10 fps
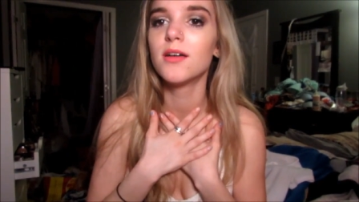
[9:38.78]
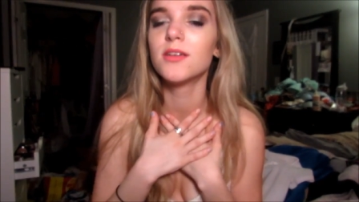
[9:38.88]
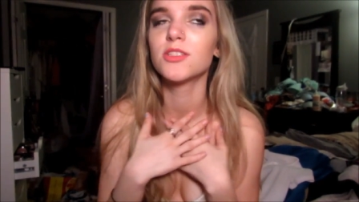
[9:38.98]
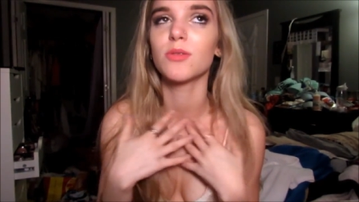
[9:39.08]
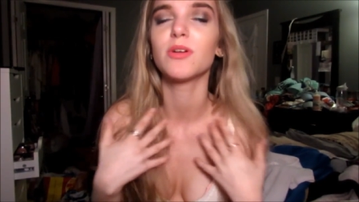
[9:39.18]

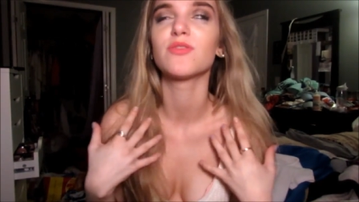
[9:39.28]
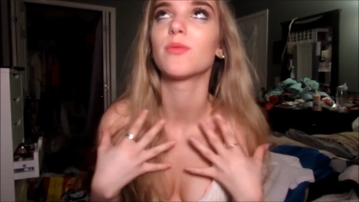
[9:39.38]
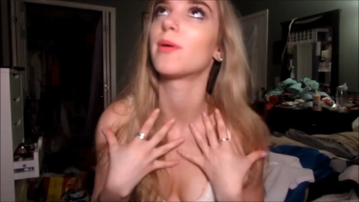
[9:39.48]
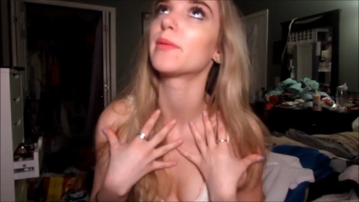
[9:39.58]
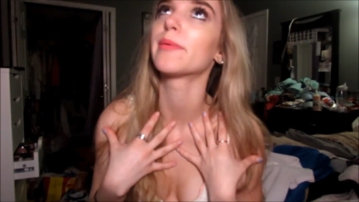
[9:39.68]
so much from
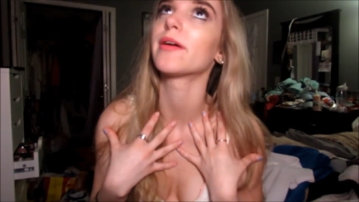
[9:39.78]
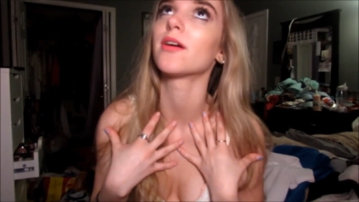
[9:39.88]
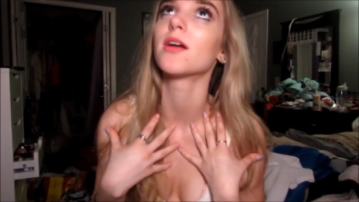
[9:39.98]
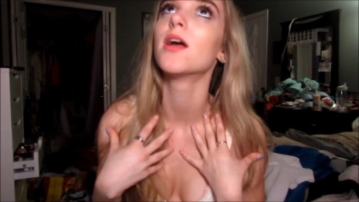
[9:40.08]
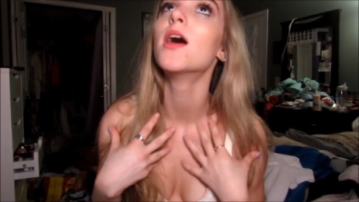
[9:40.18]
the bottom of my
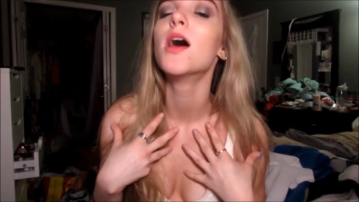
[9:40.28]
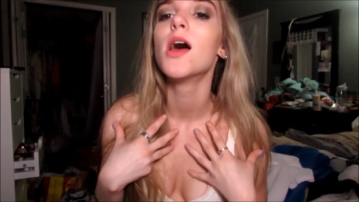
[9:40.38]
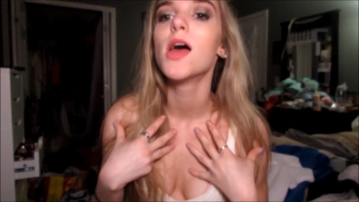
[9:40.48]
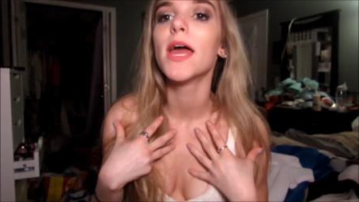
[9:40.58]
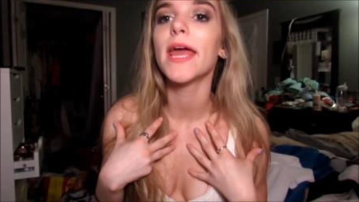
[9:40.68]
heart.
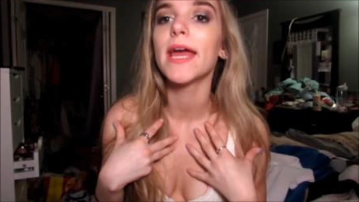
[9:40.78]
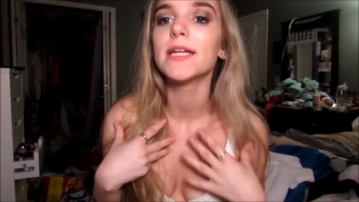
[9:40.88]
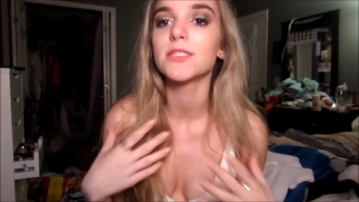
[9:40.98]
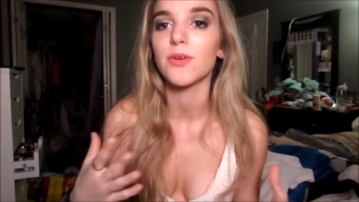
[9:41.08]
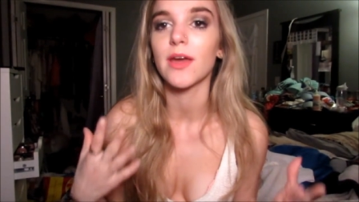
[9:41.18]

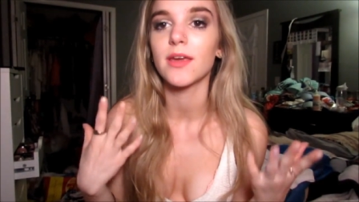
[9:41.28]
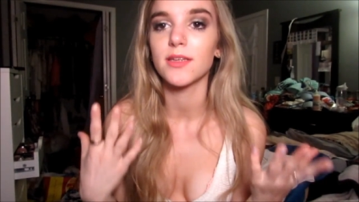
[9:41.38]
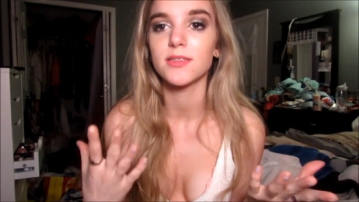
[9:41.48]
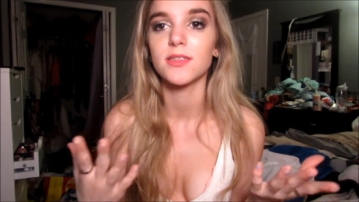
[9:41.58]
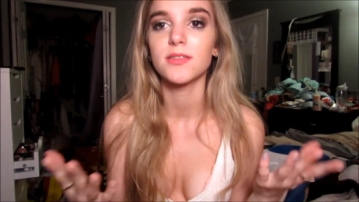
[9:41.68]
And, okay,
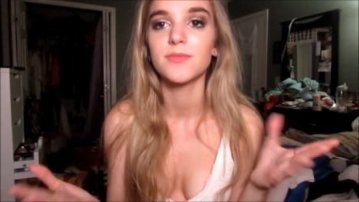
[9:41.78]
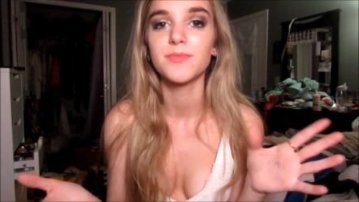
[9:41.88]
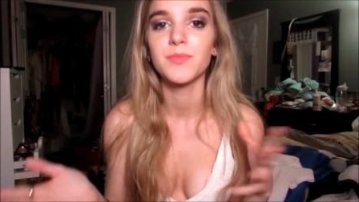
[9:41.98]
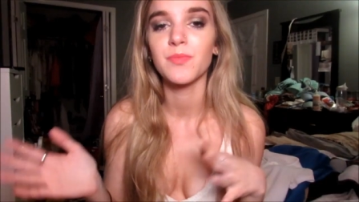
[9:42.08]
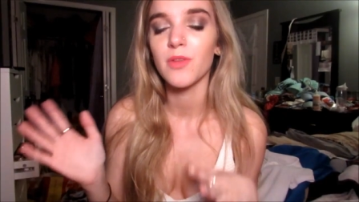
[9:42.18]
kisses.
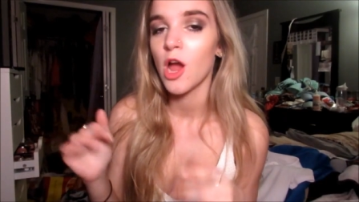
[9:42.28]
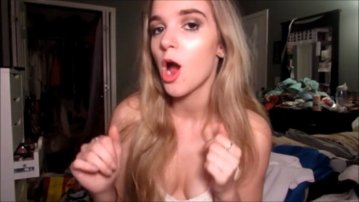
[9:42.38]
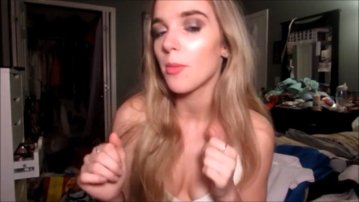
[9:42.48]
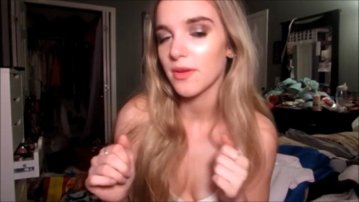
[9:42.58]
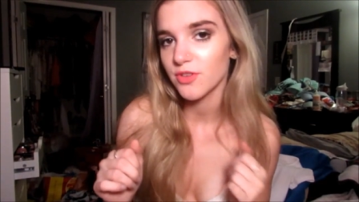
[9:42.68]

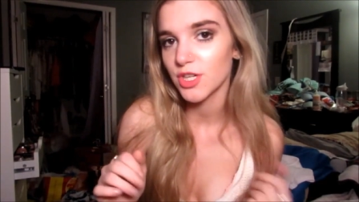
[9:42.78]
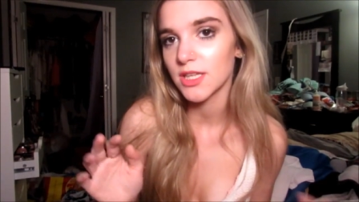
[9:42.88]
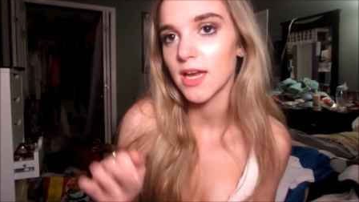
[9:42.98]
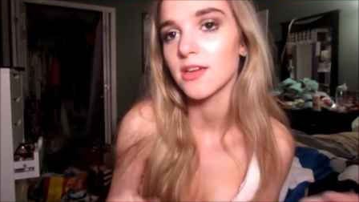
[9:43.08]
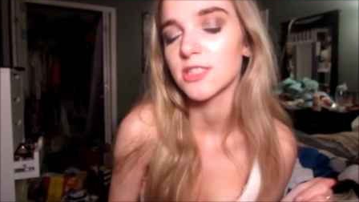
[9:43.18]
Hope you have a good
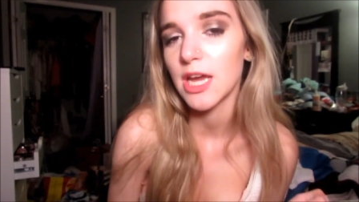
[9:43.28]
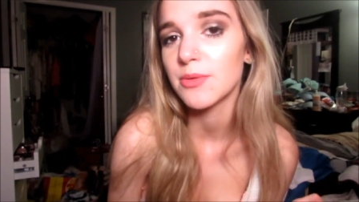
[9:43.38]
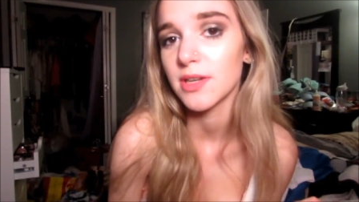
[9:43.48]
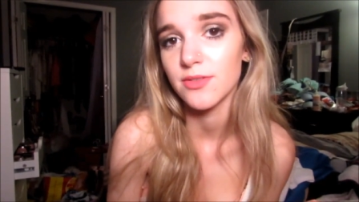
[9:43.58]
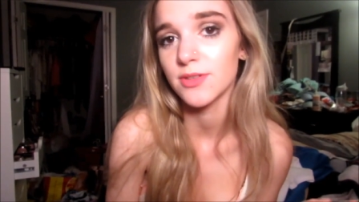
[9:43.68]
night or day
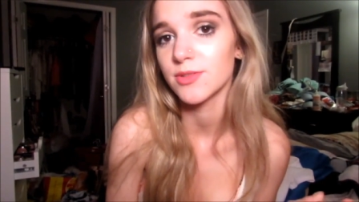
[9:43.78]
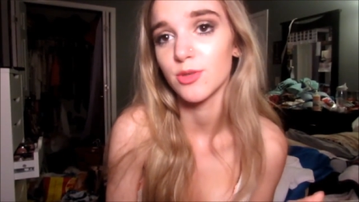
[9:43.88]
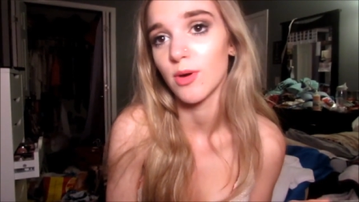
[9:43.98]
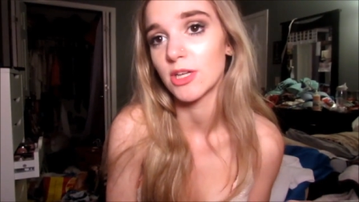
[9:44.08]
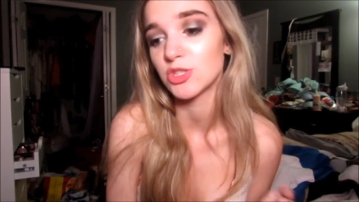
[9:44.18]
whenever
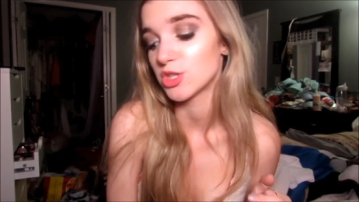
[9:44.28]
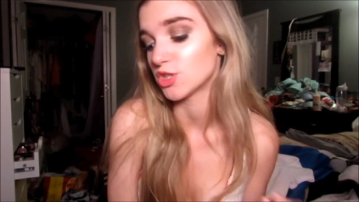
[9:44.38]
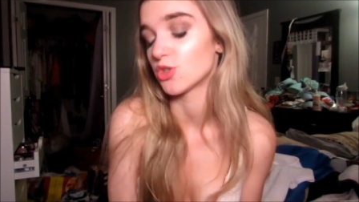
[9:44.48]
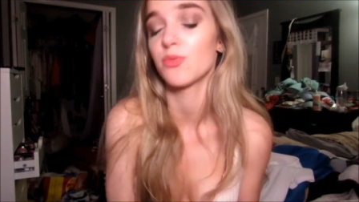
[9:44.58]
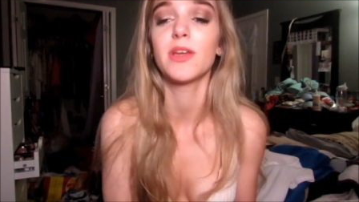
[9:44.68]
you're watching
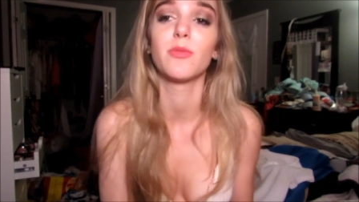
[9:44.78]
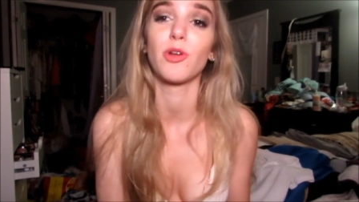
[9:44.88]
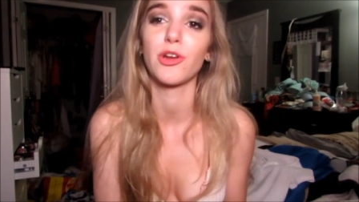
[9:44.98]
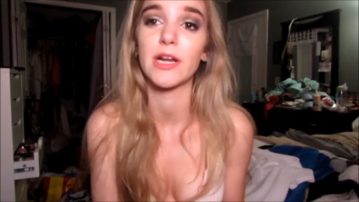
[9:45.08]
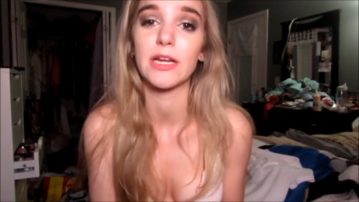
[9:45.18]
this. It's three in the
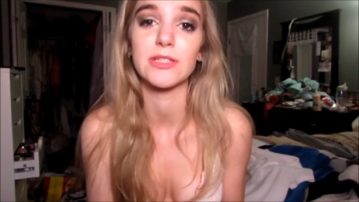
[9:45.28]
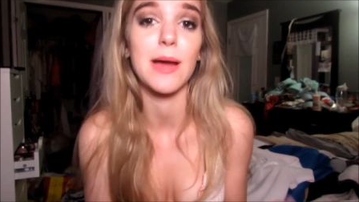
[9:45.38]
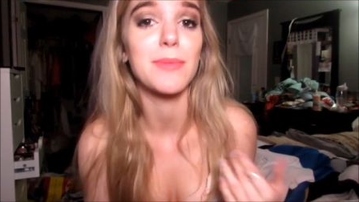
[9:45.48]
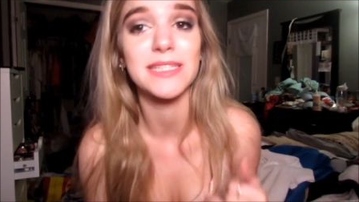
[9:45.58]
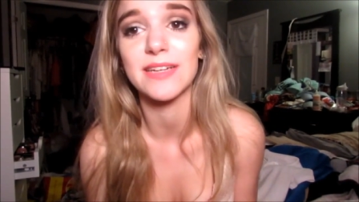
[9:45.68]
morning right now, so
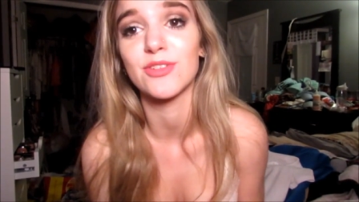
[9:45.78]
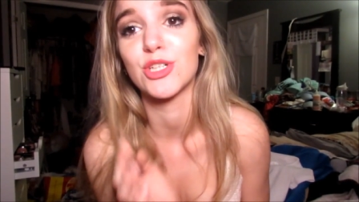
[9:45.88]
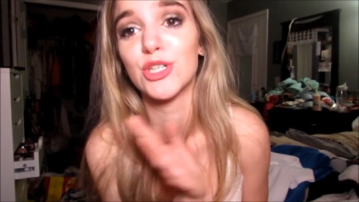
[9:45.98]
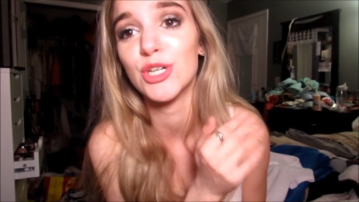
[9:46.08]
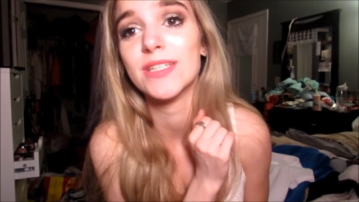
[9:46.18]
I'm about to have a
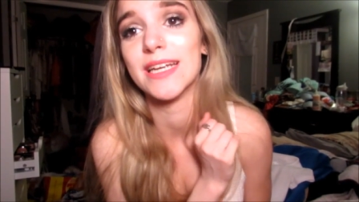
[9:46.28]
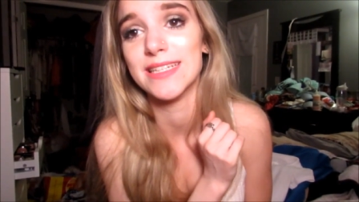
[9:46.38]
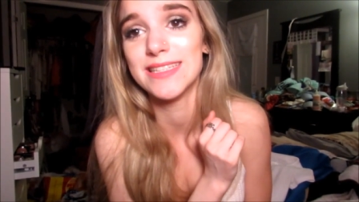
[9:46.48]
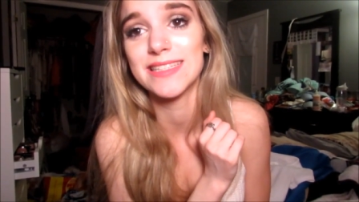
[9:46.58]
good night's